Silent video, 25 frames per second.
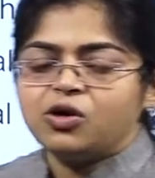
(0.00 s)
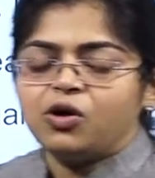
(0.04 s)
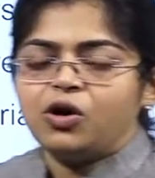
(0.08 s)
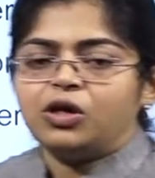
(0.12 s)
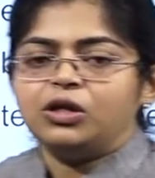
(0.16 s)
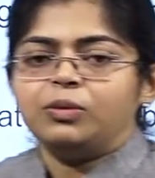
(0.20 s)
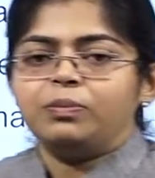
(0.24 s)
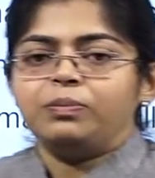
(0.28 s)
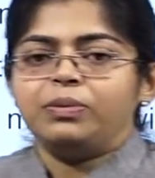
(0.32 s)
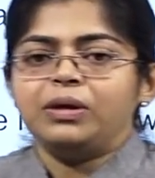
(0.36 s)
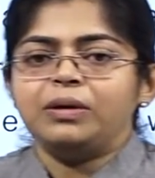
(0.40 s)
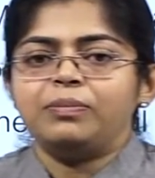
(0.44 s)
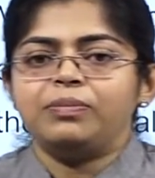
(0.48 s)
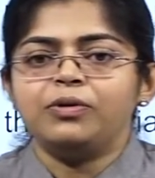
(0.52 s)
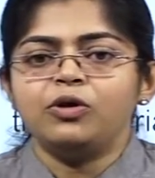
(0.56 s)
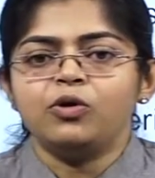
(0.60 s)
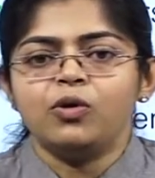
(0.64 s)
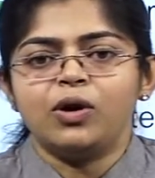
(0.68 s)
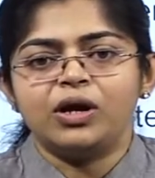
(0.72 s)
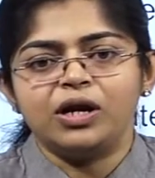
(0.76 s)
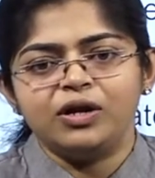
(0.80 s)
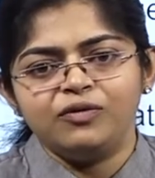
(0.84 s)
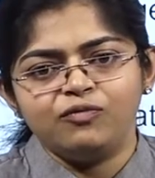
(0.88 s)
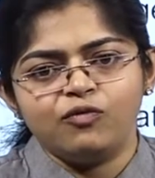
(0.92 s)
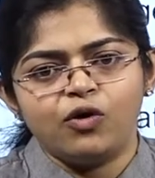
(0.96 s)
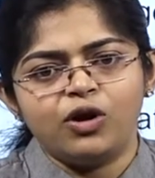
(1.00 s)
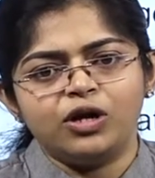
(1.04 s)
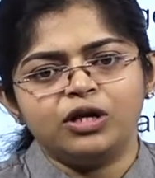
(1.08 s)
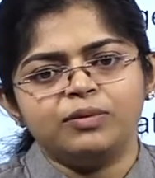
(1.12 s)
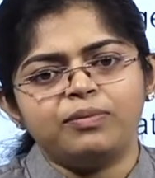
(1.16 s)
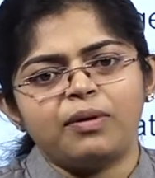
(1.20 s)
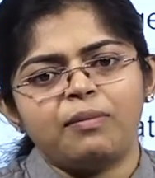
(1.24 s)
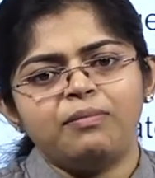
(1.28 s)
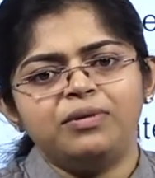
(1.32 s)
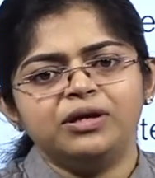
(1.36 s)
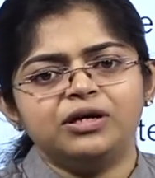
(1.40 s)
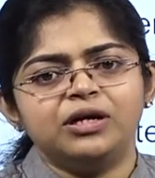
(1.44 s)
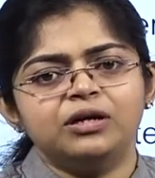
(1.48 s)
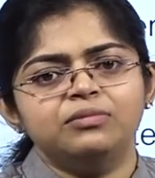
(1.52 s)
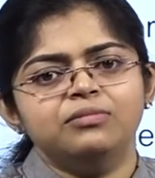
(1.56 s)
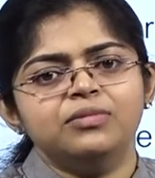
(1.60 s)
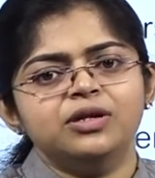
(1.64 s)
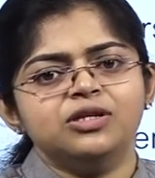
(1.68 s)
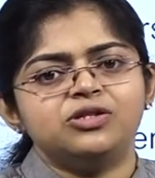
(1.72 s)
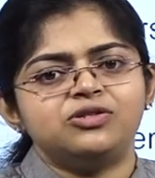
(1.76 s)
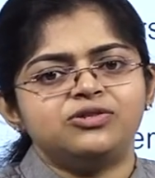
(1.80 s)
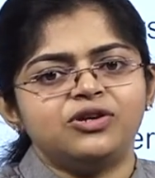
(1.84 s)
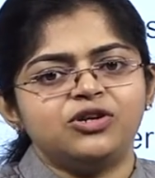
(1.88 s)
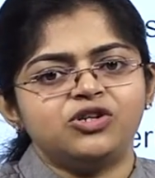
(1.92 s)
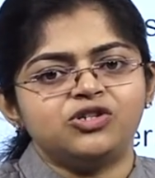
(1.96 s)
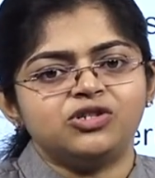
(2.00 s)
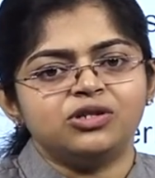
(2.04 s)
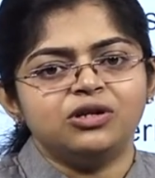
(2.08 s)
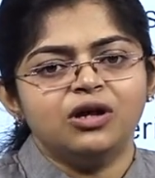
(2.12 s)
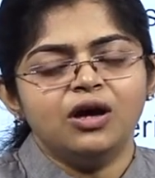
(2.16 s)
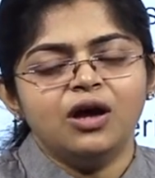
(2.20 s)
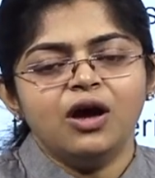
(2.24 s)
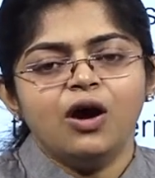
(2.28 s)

or the people who are involved in public administration,